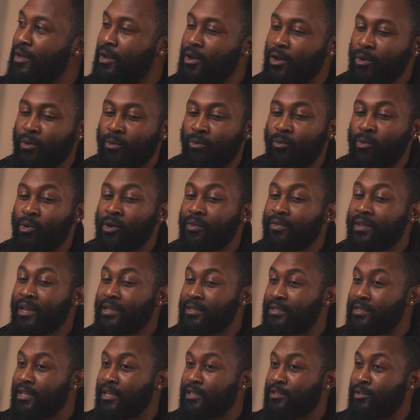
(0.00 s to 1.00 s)
What
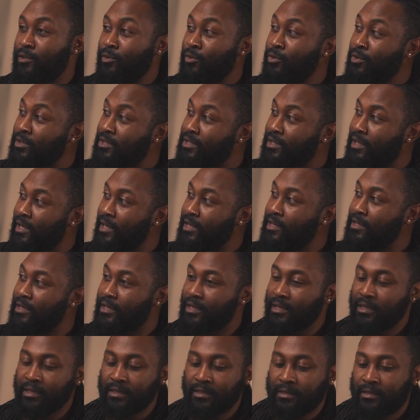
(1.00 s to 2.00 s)
that sex looks
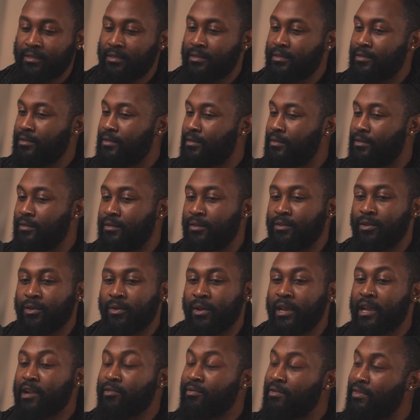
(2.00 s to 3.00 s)
like is,
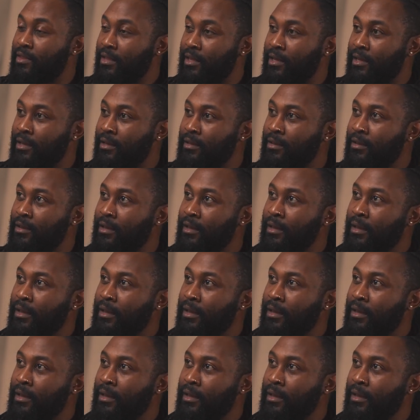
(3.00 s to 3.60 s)
here and there.